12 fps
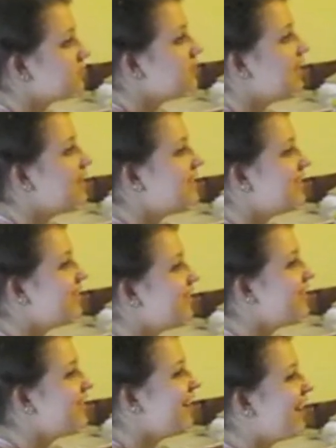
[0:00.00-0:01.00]

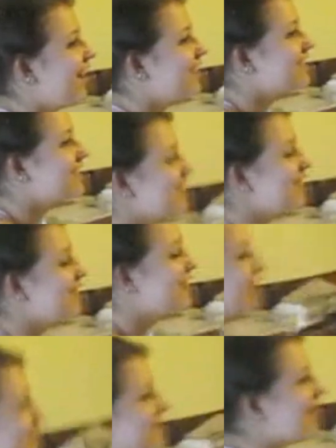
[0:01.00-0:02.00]
1950. How was it
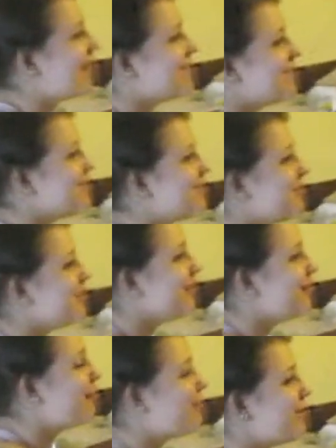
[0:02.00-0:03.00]
going to high school in
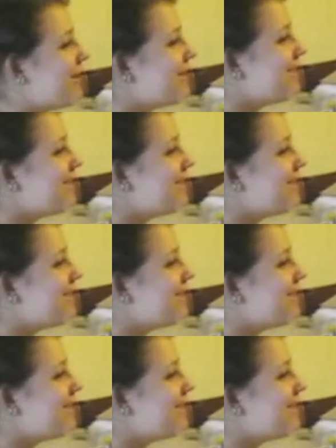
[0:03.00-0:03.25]
the 40s?